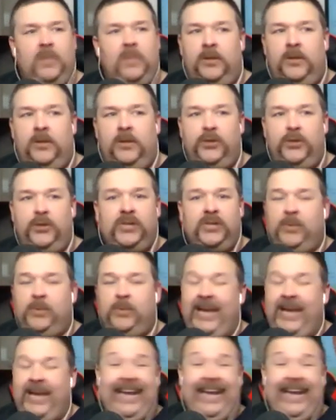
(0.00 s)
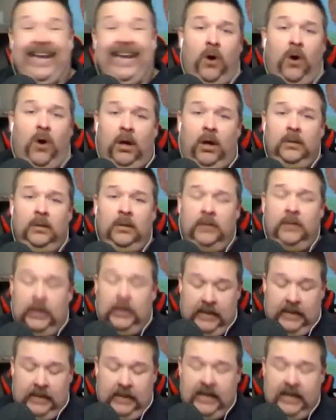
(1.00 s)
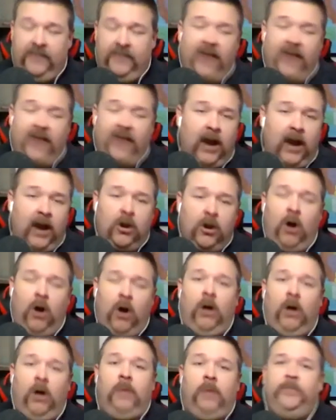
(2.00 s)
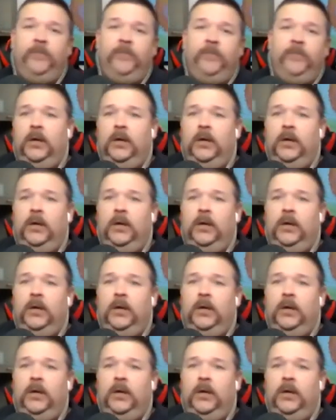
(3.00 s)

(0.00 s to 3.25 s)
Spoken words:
Usually with any call, any fire call,